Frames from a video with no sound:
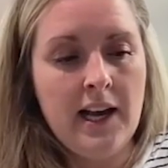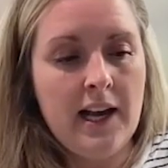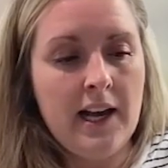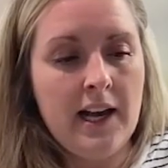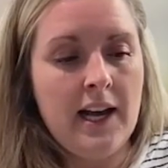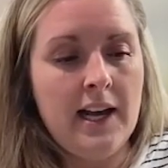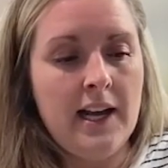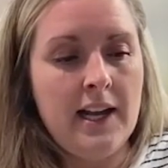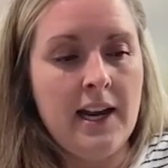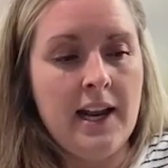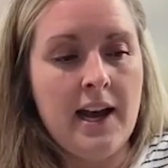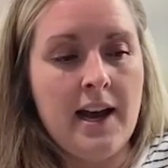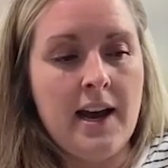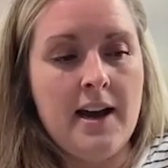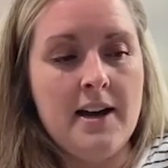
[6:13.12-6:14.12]

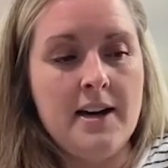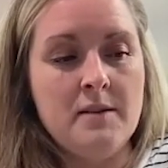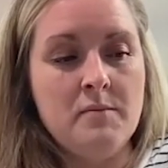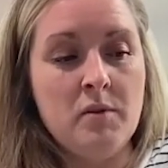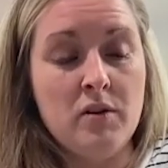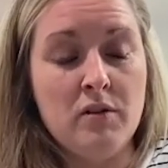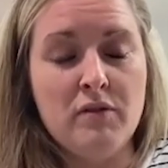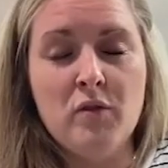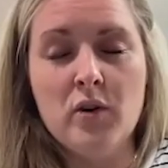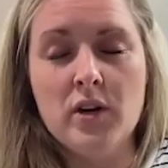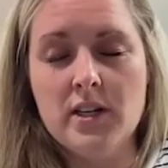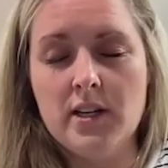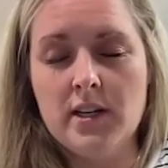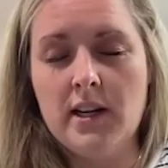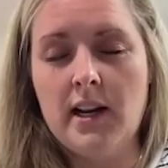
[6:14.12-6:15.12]
And
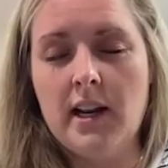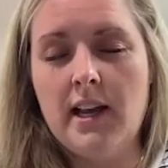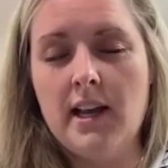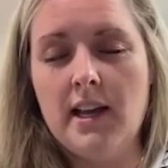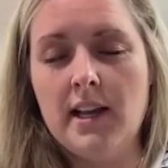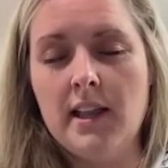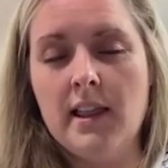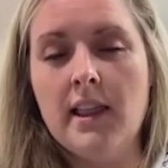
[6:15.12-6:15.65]
unfortunately,